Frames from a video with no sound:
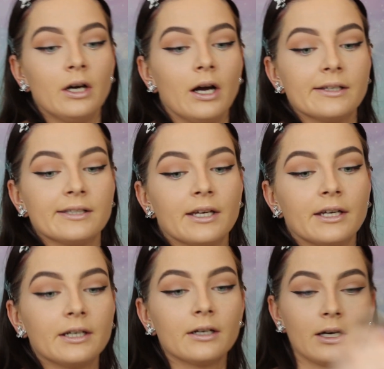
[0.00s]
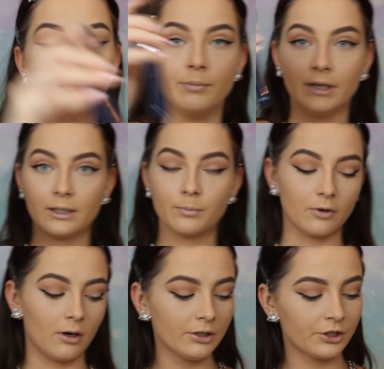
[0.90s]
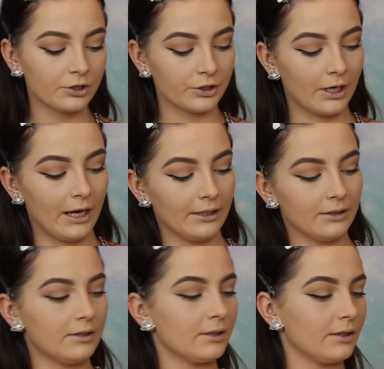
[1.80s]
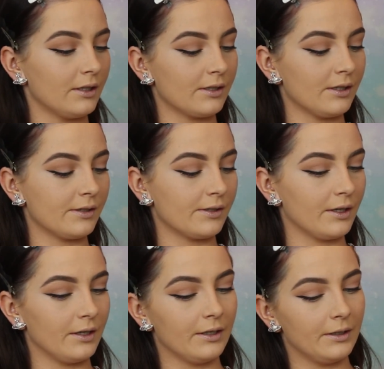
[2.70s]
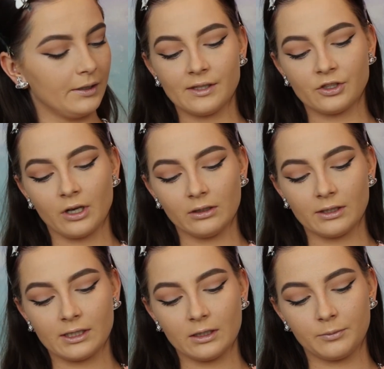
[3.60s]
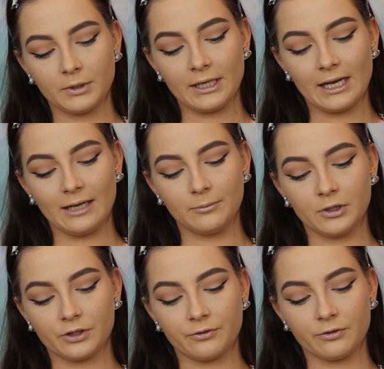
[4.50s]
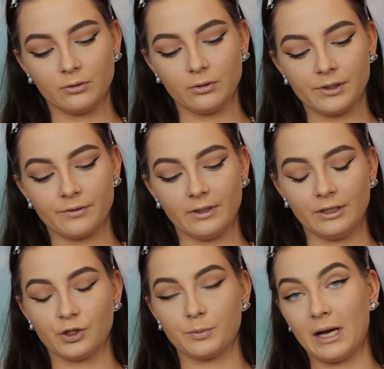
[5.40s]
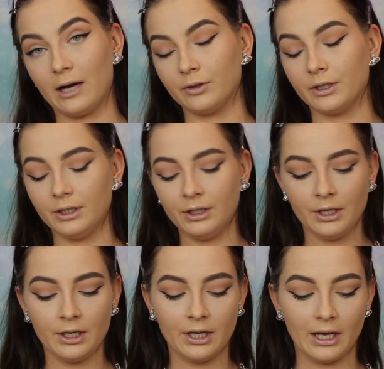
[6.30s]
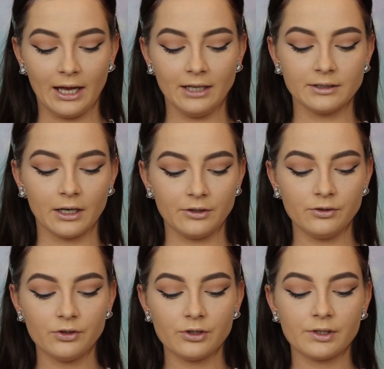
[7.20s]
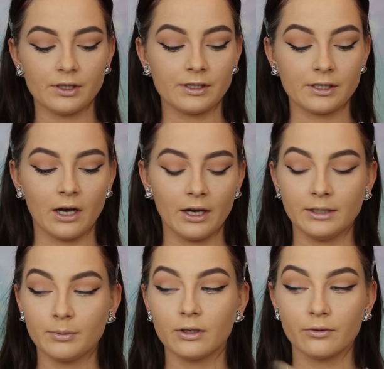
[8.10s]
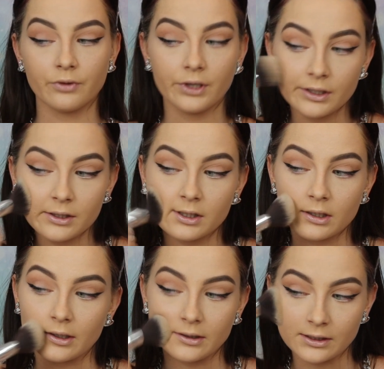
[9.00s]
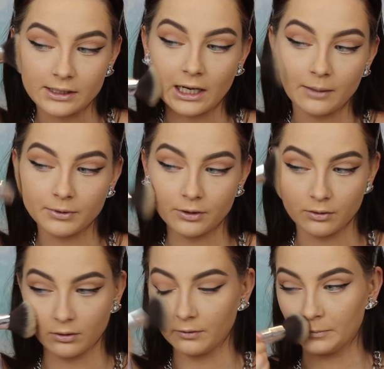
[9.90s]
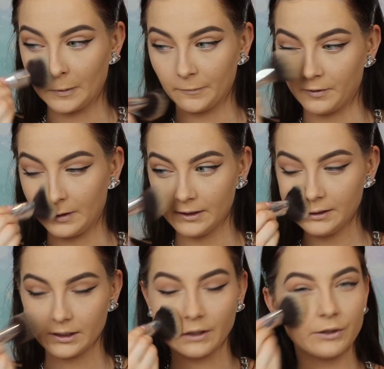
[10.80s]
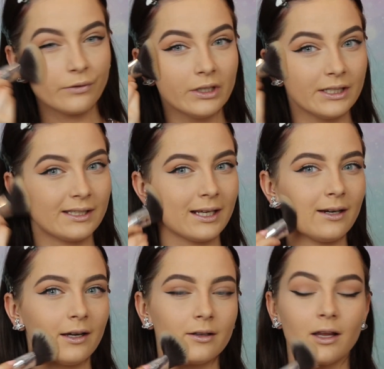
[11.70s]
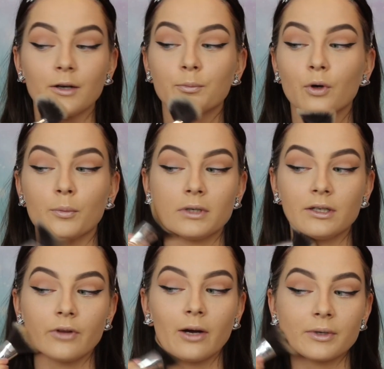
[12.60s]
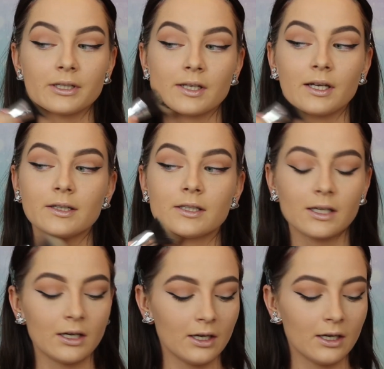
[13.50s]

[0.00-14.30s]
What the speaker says: I take a big brush, and this is the Charlotte Tilbury Airbrush Flawless Finish powder, and I use just a tiny bit of this and dab it all over my face. I don't really set it like properly, if that makes sense,